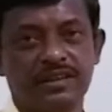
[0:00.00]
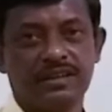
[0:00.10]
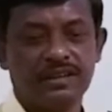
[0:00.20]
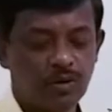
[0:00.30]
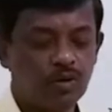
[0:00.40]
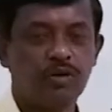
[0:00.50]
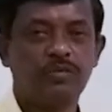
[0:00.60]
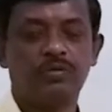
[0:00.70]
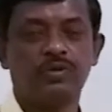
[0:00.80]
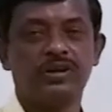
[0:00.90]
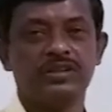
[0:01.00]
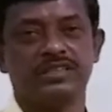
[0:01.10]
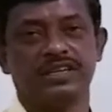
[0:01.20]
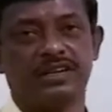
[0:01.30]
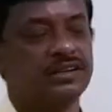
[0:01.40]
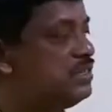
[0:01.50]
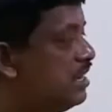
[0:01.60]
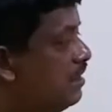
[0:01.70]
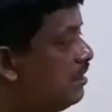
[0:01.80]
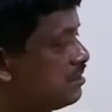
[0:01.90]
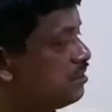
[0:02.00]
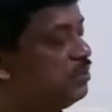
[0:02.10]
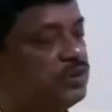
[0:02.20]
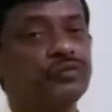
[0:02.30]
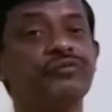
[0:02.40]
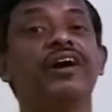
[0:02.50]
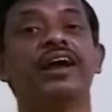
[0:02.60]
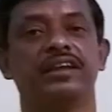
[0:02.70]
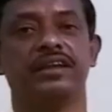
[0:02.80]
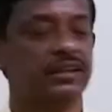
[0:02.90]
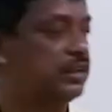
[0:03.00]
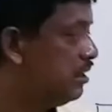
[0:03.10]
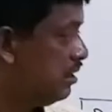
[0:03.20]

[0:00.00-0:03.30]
no common point is there. That is A intersection B equal to 5. Then